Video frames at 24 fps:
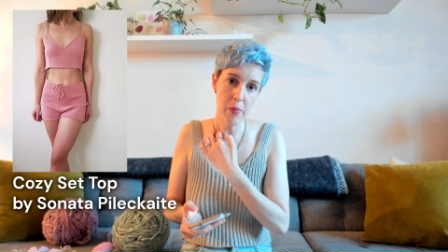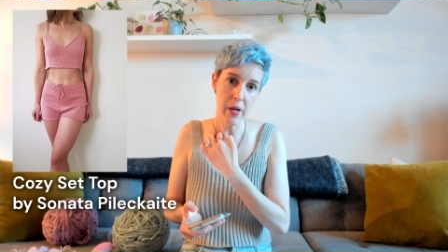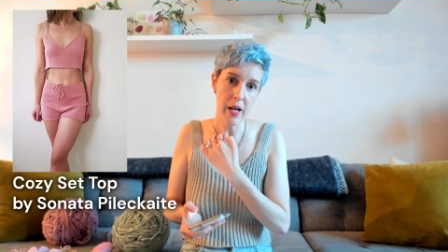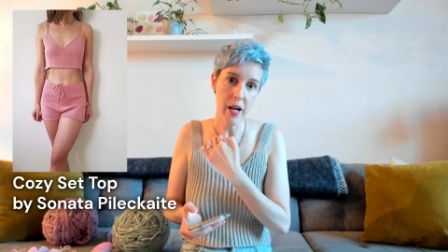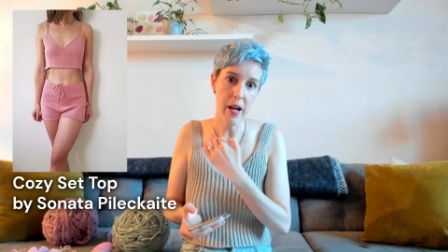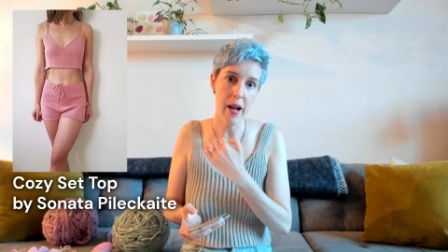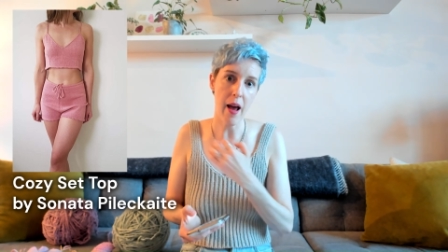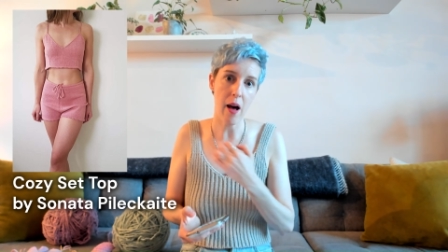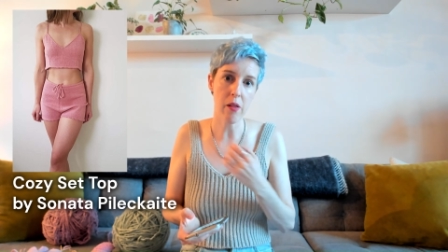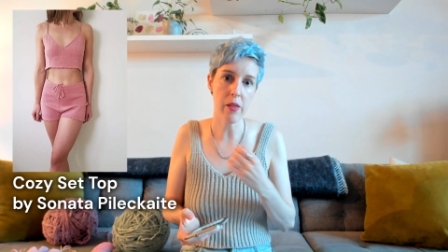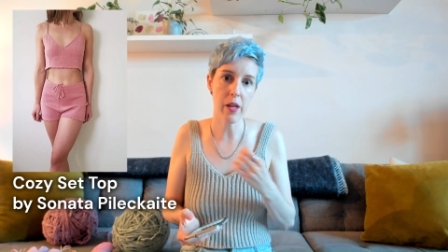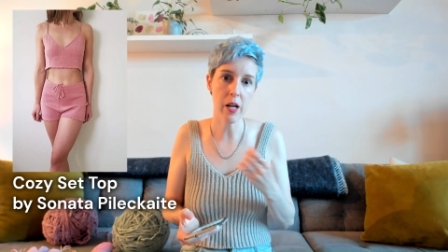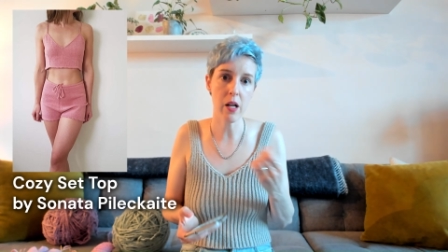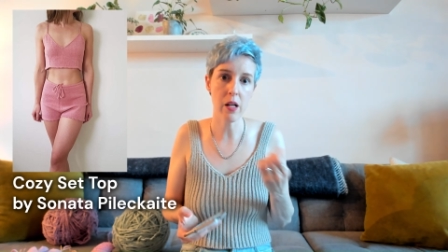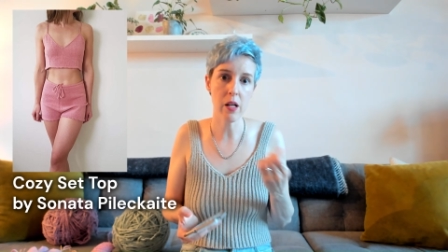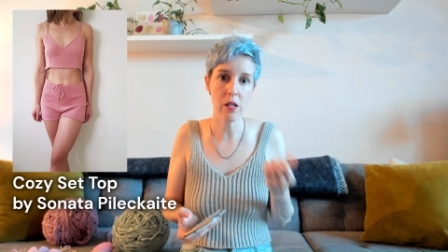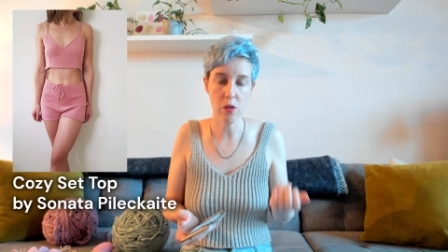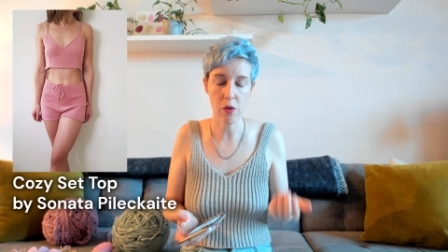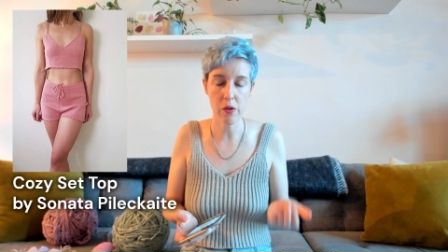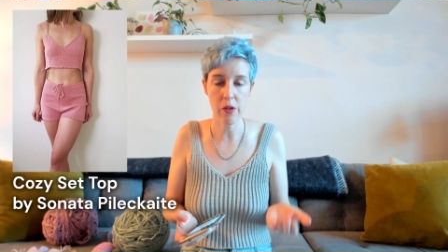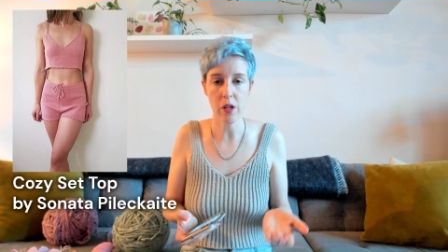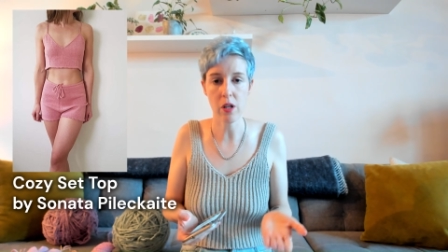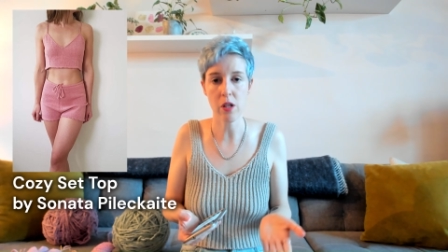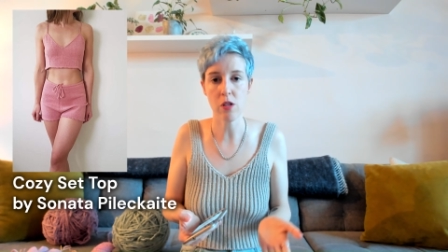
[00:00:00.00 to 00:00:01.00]
But now that I
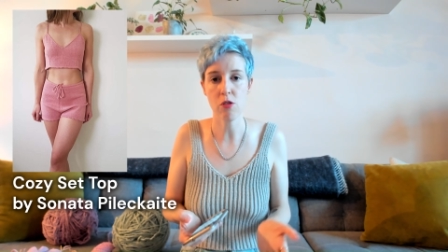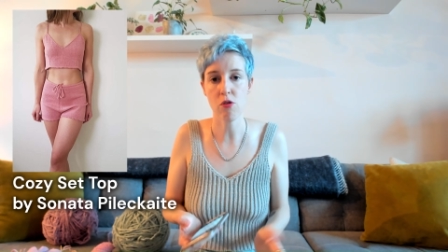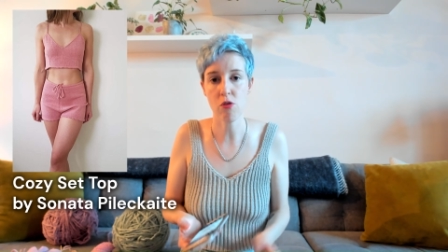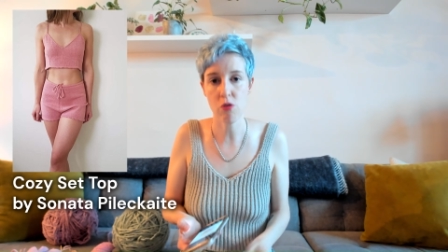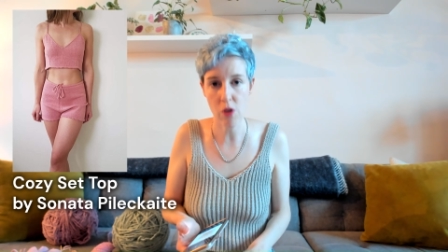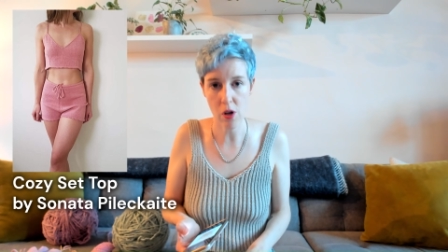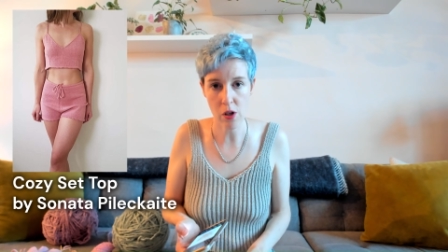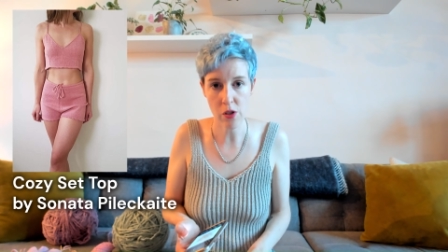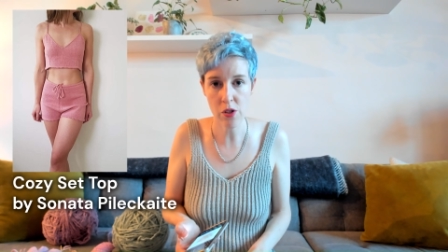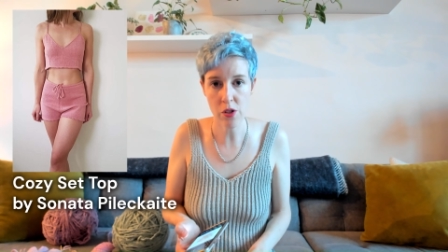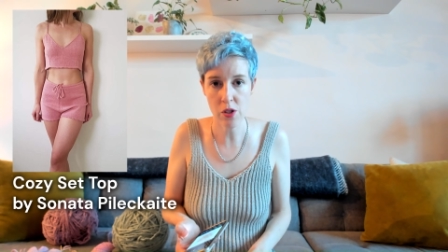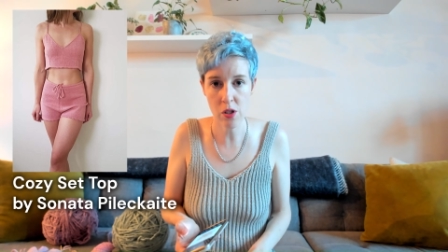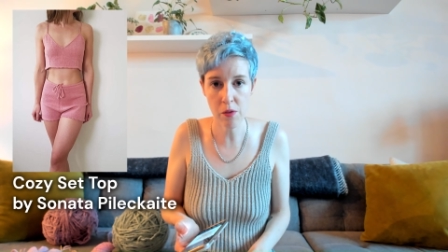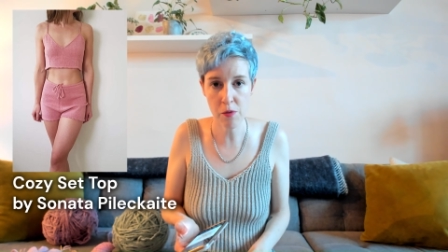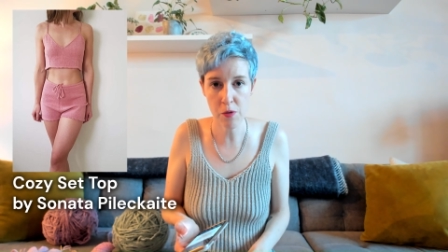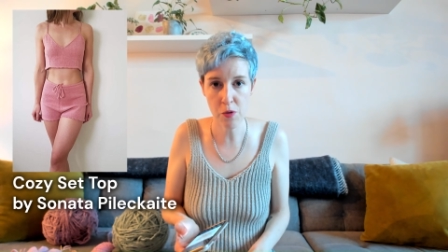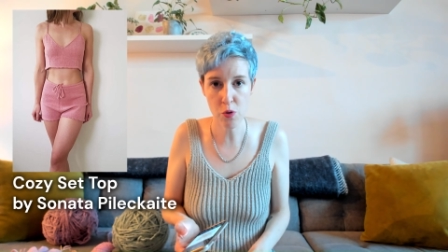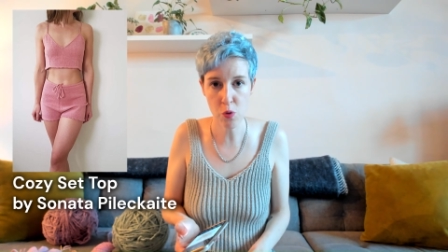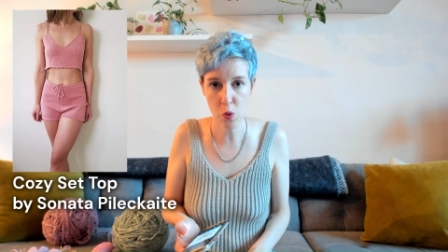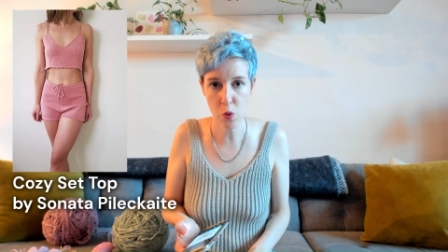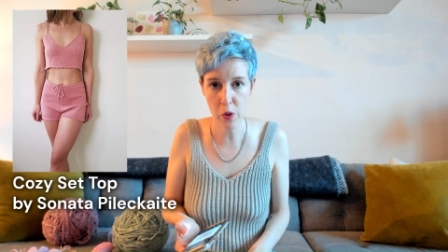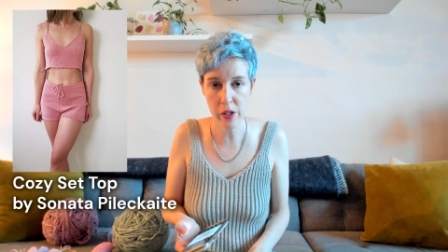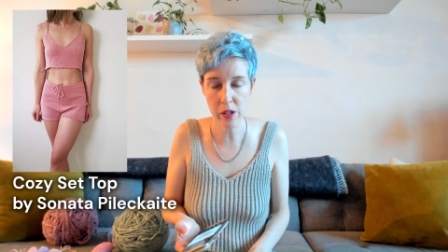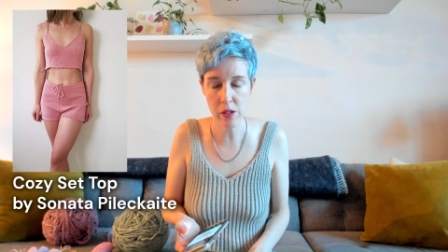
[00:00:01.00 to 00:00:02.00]
know the construction of
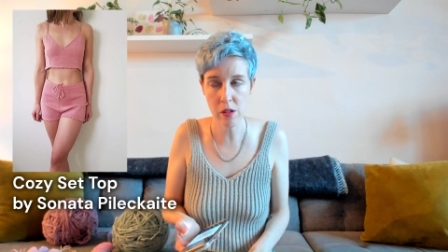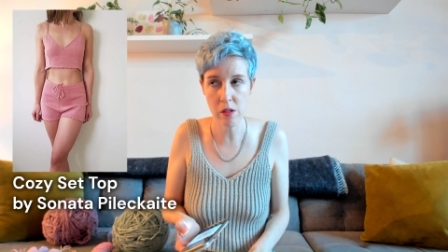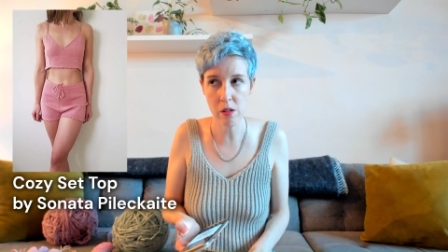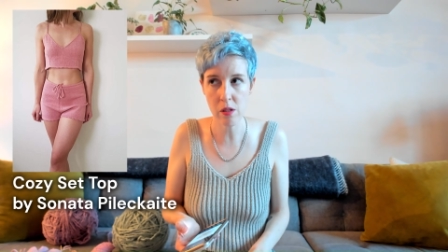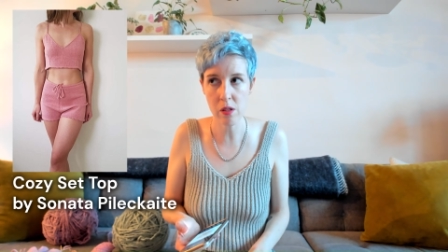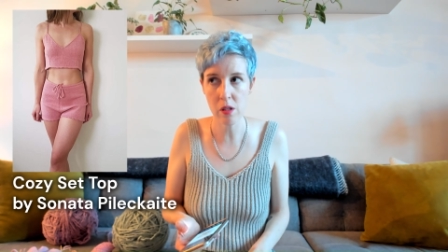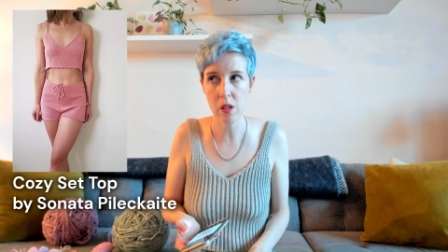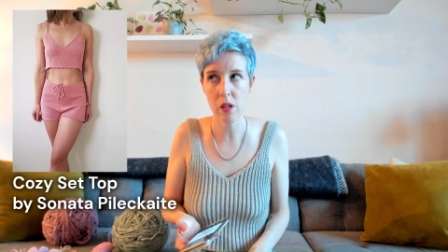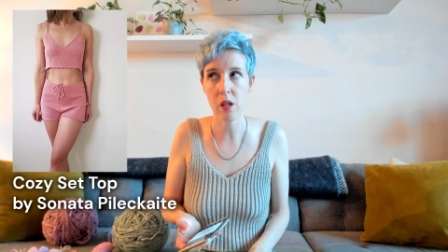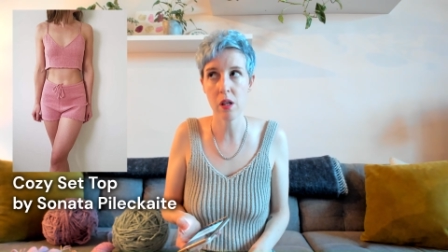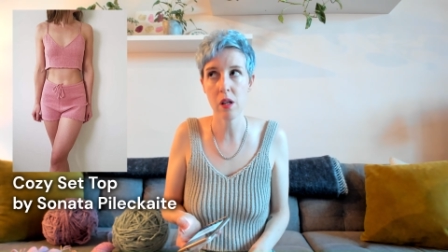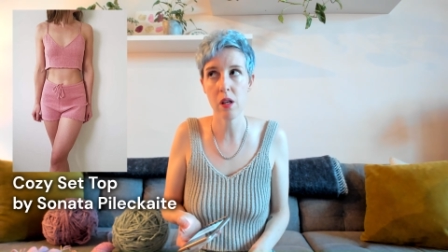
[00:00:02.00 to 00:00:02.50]
shorts,